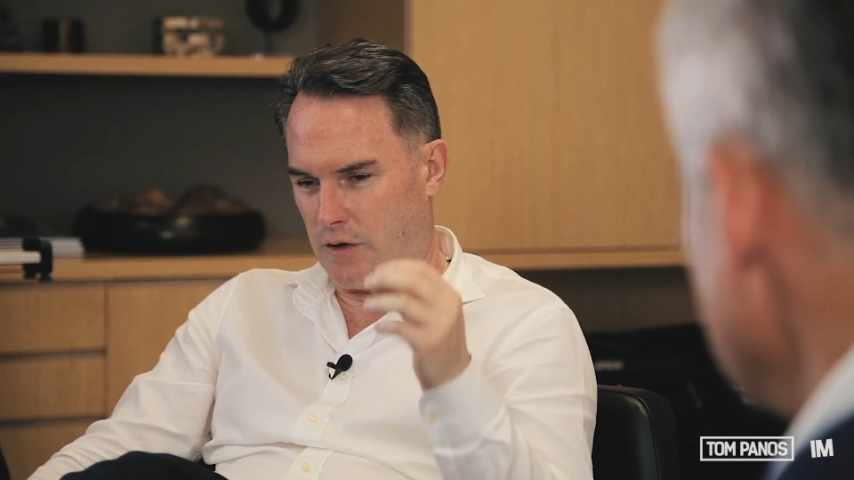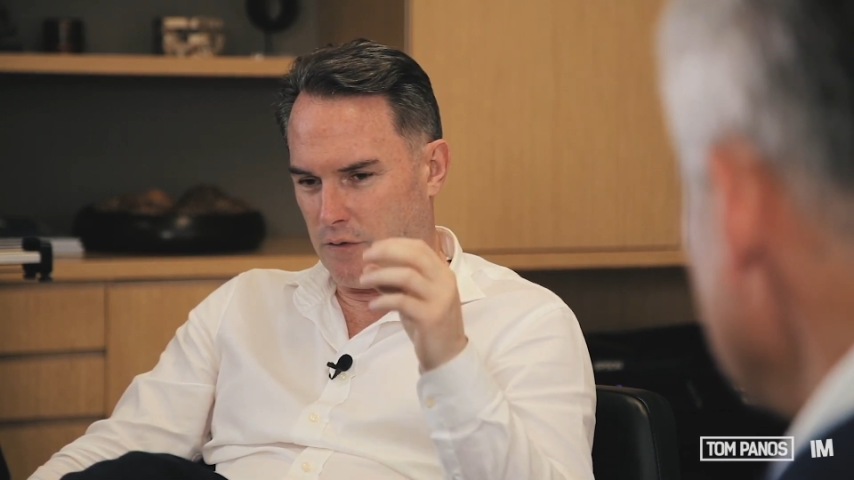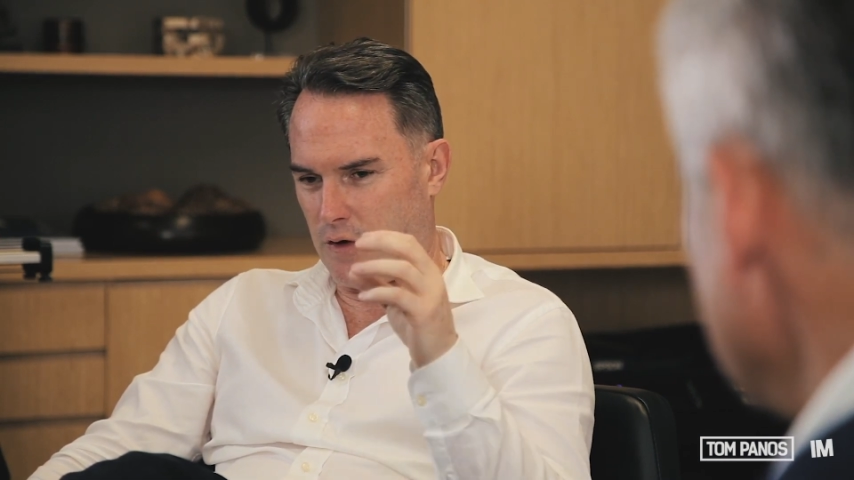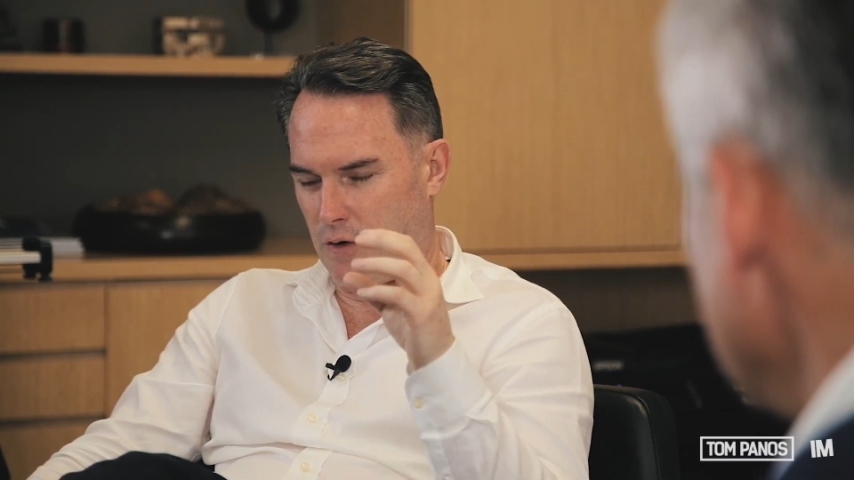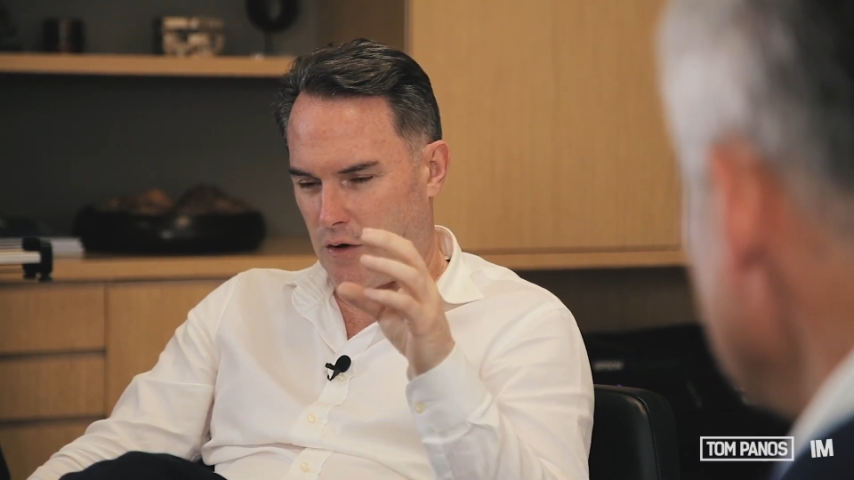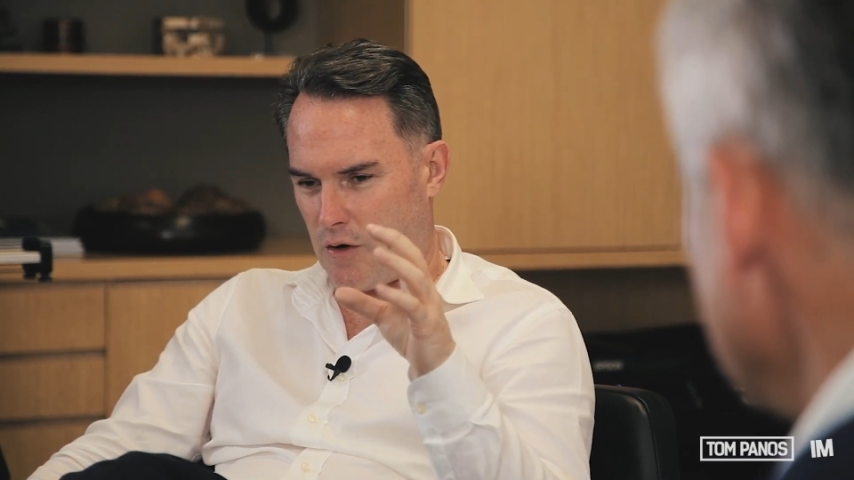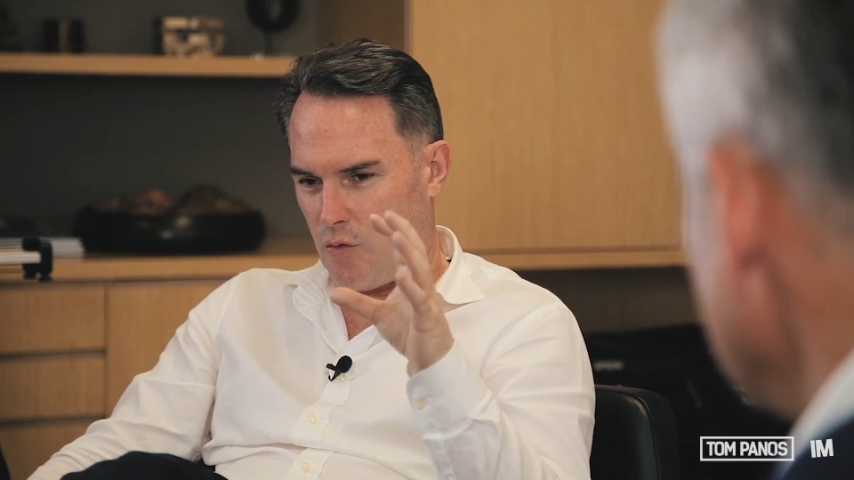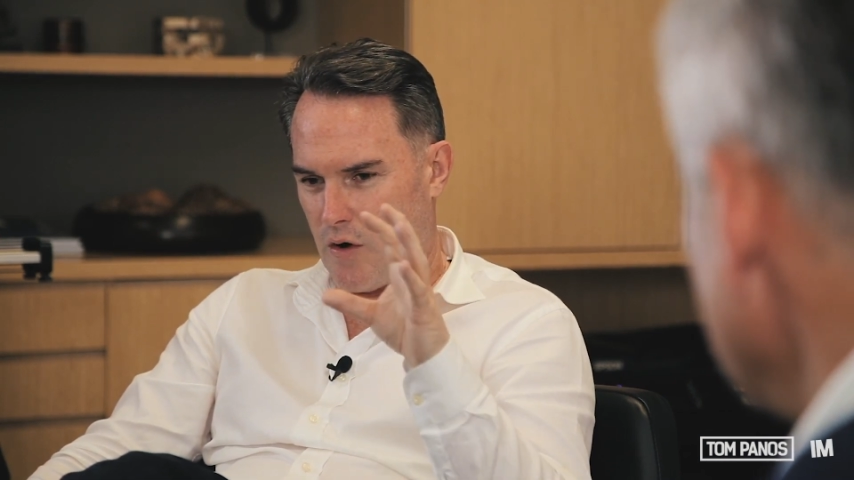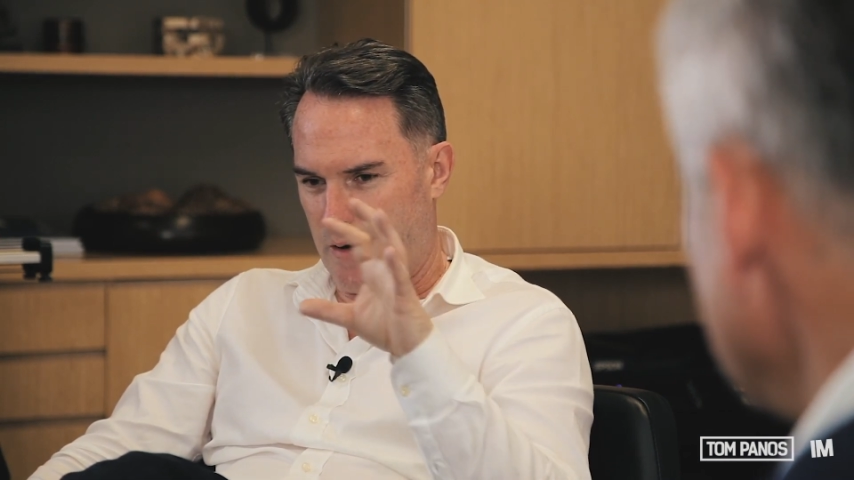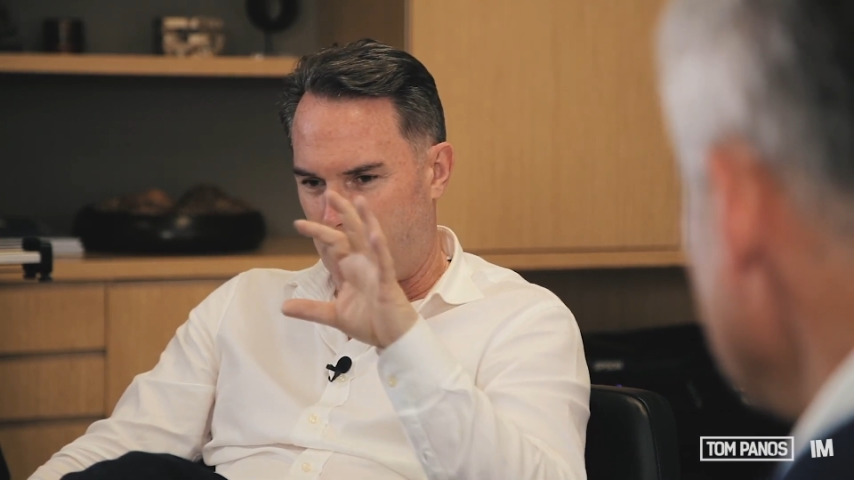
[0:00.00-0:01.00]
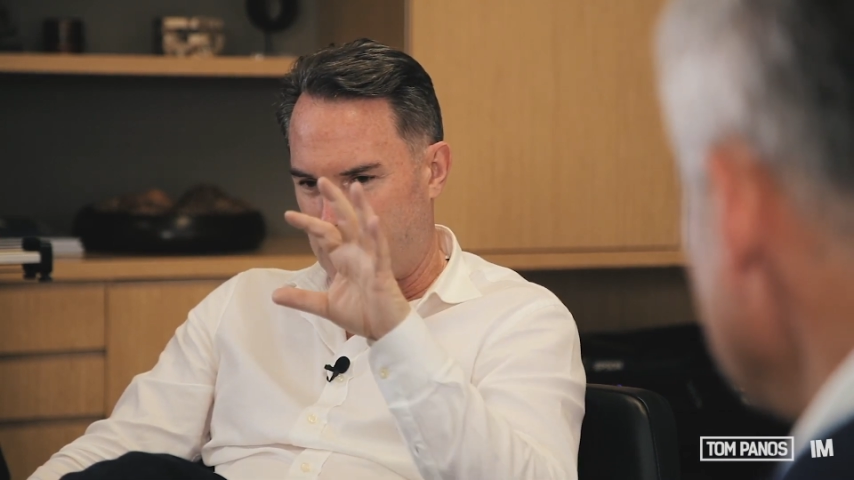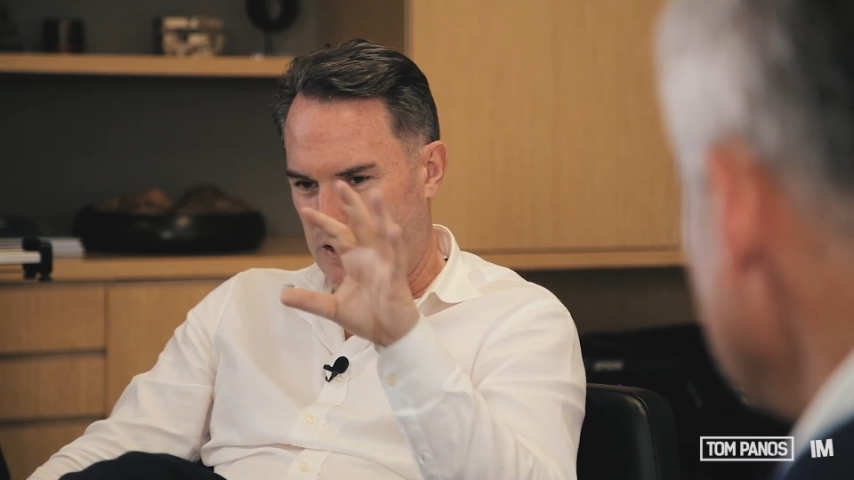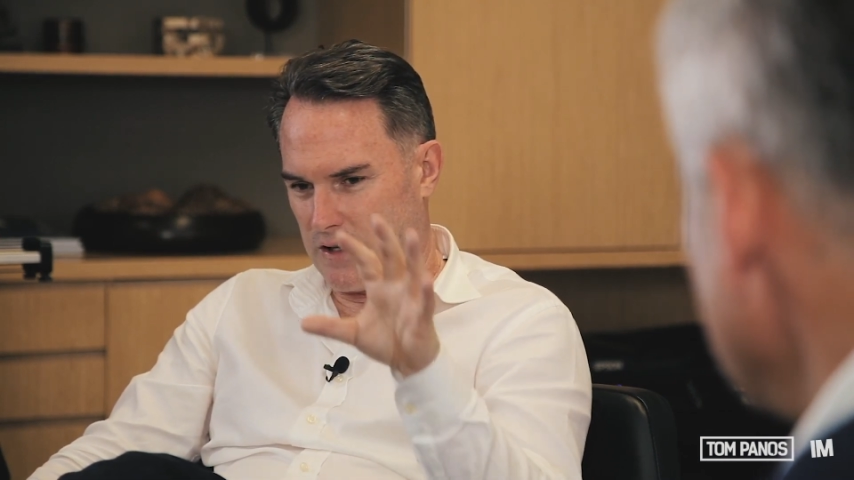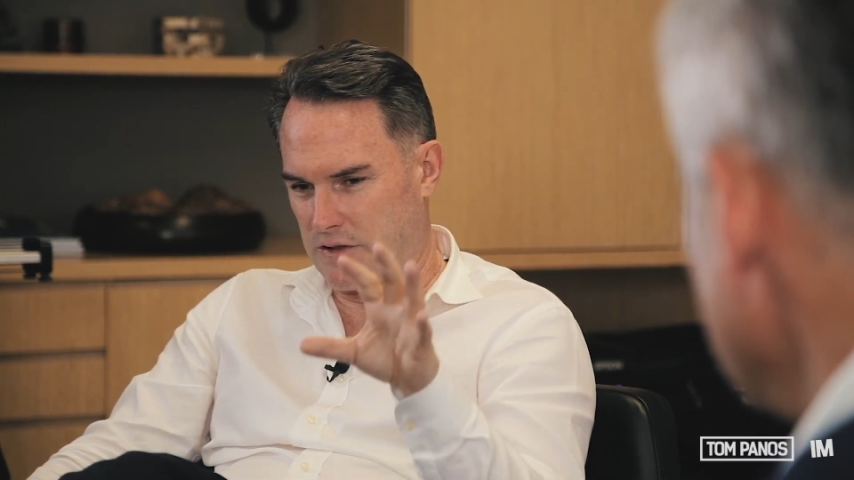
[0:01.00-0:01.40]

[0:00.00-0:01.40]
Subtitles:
And if you kind of were able to get